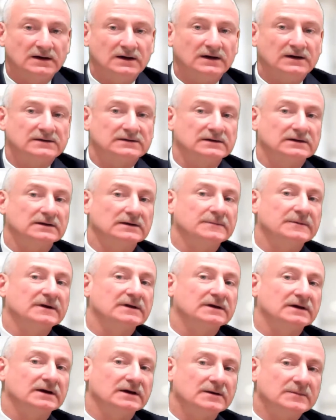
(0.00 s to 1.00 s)
Is it
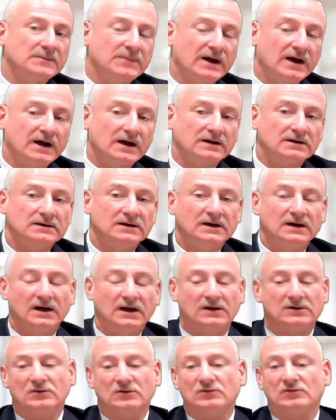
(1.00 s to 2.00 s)
limited to impact?
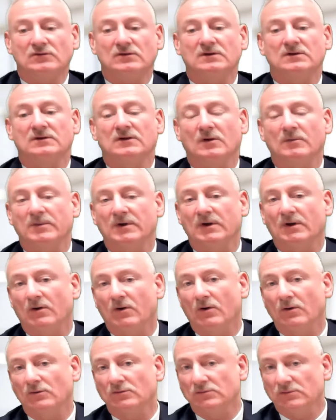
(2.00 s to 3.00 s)
And usually there'll be a whole